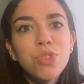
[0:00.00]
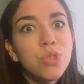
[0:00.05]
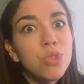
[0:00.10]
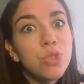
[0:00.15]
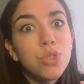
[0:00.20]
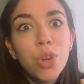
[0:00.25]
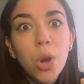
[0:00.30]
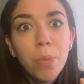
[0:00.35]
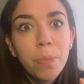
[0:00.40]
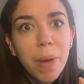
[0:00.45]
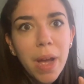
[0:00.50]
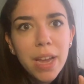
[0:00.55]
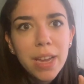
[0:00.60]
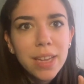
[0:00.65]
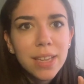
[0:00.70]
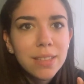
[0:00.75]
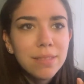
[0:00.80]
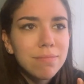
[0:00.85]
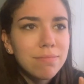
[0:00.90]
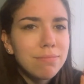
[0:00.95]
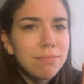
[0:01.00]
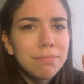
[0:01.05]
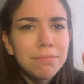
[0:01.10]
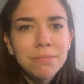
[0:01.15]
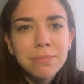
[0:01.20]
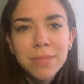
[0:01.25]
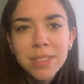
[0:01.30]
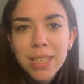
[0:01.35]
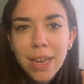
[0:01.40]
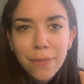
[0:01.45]
don't buy
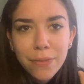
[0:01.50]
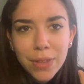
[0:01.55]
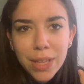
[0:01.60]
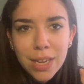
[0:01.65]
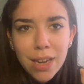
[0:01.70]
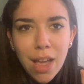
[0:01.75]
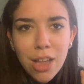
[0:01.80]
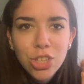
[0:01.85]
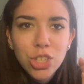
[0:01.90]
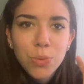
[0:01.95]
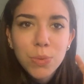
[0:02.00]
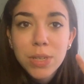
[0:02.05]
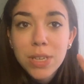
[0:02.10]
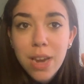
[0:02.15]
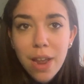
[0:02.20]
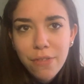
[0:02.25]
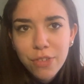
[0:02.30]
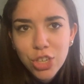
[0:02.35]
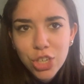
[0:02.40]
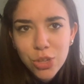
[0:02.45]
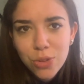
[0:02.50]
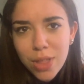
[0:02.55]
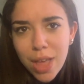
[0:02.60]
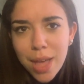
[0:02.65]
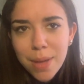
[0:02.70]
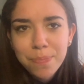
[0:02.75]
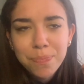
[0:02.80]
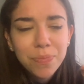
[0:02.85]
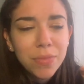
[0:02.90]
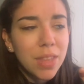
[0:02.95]
it. Definitely not. She would never do
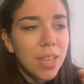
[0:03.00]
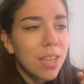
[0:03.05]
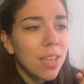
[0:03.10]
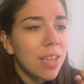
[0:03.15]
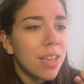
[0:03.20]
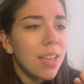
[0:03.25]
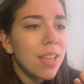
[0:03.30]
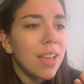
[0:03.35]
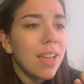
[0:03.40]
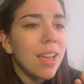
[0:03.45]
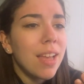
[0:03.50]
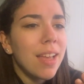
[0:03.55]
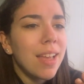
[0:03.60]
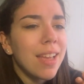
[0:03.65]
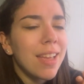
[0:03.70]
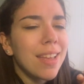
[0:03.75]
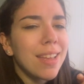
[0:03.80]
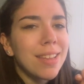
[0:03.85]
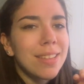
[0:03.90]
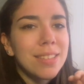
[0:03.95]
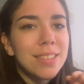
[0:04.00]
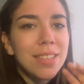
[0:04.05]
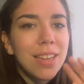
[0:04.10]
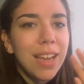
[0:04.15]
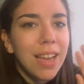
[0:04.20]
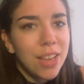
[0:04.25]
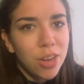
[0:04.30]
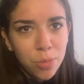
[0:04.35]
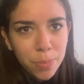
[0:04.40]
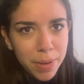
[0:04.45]
that. And
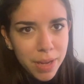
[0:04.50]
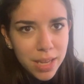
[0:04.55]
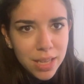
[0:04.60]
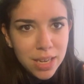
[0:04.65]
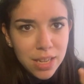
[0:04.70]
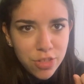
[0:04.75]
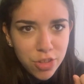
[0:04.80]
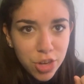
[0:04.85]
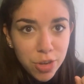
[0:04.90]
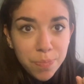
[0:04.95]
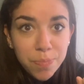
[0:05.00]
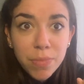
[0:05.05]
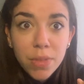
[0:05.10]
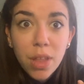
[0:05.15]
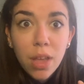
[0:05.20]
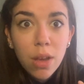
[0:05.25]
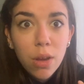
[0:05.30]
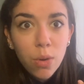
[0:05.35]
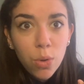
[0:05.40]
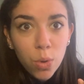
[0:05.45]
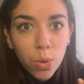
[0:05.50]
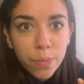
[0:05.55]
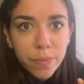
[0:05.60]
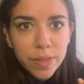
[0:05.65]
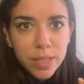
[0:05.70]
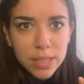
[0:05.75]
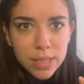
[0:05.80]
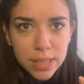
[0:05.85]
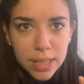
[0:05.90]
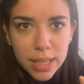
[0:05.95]
I don't buy it either,
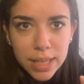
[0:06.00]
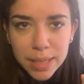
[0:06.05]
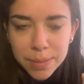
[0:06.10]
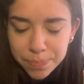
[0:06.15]
obviously.